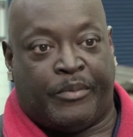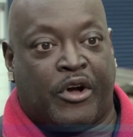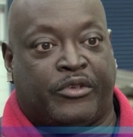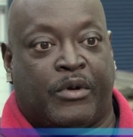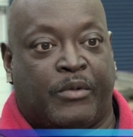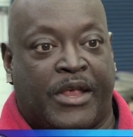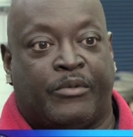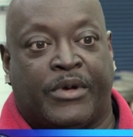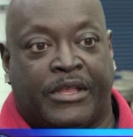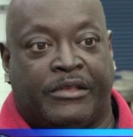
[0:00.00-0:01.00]
parts already ready
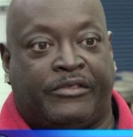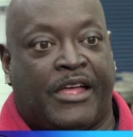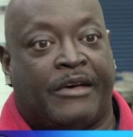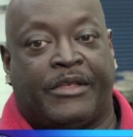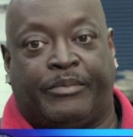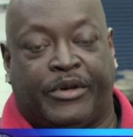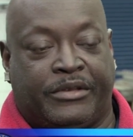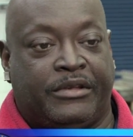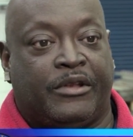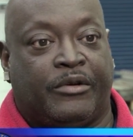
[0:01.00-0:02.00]
when it's time to put
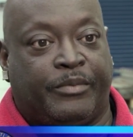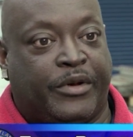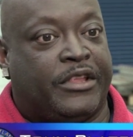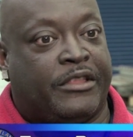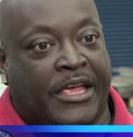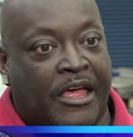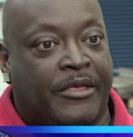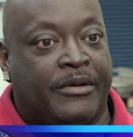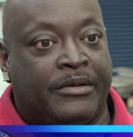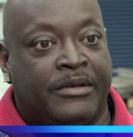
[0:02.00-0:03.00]
it together.